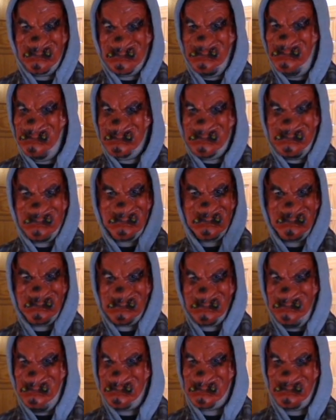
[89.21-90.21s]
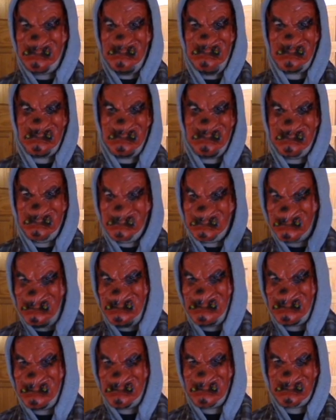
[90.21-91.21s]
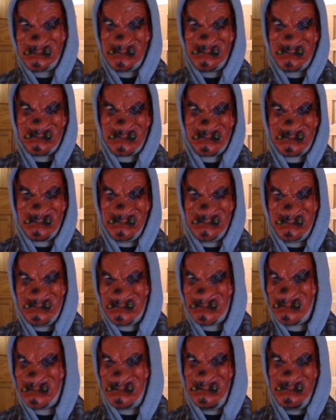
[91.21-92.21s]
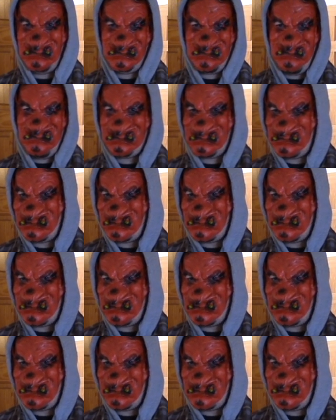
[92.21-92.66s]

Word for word: all that crap about him dying for your sins and all that,